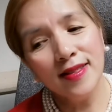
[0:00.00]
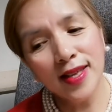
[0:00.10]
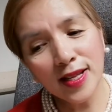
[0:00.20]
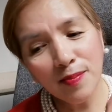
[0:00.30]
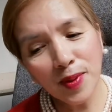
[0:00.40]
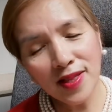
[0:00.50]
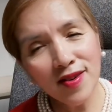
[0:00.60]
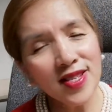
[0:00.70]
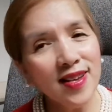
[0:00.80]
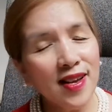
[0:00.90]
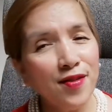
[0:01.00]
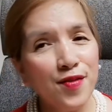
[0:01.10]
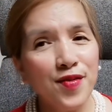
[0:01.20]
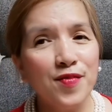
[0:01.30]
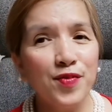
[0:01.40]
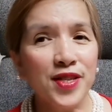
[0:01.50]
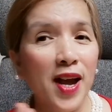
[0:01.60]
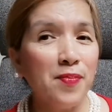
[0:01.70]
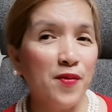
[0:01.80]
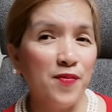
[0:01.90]
this, but there's another
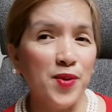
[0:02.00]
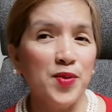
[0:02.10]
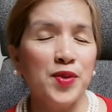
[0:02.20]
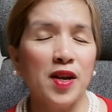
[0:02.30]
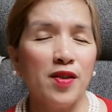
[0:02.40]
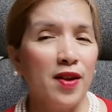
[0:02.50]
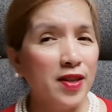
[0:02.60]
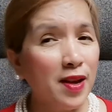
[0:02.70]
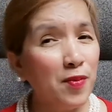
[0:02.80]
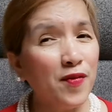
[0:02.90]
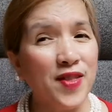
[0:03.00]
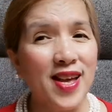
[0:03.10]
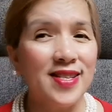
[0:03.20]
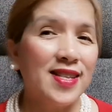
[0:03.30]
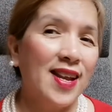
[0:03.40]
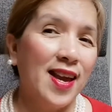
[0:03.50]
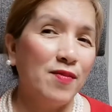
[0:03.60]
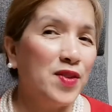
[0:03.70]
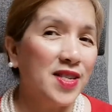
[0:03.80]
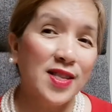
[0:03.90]
type of music, type of dance that I
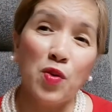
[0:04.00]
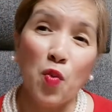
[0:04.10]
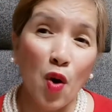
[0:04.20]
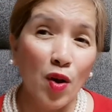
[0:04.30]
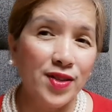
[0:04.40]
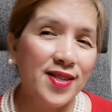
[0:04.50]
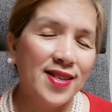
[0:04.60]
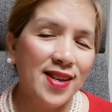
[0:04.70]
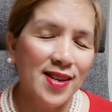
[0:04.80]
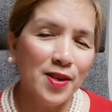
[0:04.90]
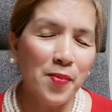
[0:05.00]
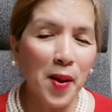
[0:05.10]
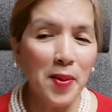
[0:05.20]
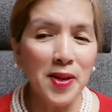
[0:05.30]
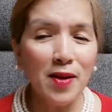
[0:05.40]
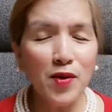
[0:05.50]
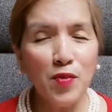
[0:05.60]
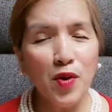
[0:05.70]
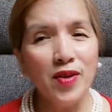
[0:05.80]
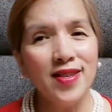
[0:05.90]
like, which is the waltz. The problem with
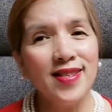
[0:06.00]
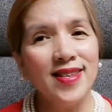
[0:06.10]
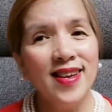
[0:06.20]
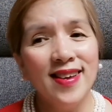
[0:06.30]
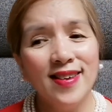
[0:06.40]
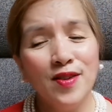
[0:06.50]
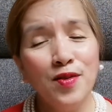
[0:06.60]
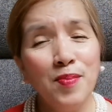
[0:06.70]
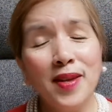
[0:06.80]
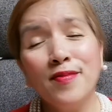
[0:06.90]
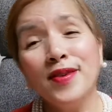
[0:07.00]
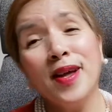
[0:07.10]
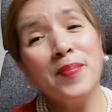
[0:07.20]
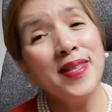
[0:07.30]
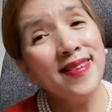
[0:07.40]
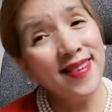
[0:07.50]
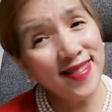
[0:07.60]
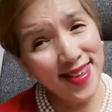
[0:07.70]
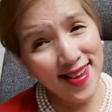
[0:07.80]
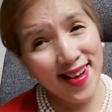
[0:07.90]
waltz is you meron ka dapat
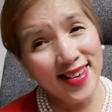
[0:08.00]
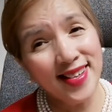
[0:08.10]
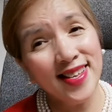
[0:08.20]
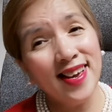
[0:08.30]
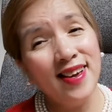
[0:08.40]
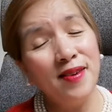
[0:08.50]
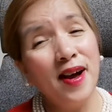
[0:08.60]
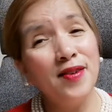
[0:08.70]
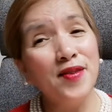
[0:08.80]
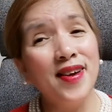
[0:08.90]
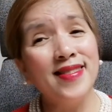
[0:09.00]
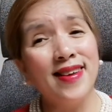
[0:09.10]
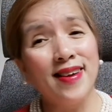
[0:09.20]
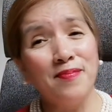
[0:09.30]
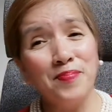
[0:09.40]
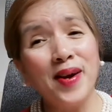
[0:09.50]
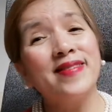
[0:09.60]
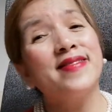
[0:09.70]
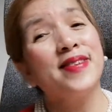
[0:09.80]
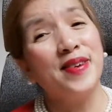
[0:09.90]
talagang DI, kasi ano yan eh,
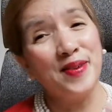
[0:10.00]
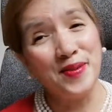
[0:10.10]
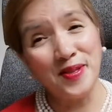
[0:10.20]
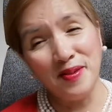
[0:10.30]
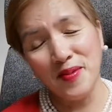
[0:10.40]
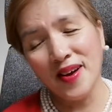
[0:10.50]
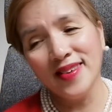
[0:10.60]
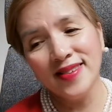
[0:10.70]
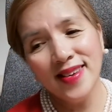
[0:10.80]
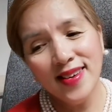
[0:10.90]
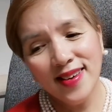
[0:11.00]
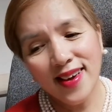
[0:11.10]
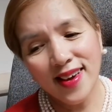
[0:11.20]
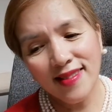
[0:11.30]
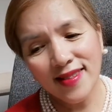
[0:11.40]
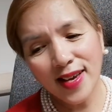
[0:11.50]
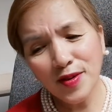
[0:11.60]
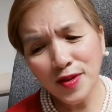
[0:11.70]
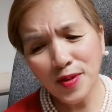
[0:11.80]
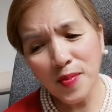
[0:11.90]
partner kayo, di ba? And I
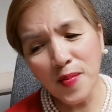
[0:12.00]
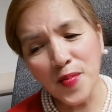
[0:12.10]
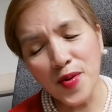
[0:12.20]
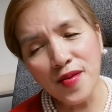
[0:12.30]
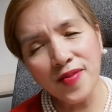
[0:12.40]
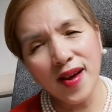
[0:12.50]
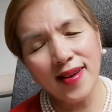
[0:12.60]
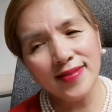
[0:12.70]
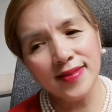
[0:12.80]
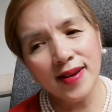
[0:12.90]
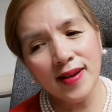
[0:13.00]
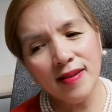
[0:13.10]
could remember that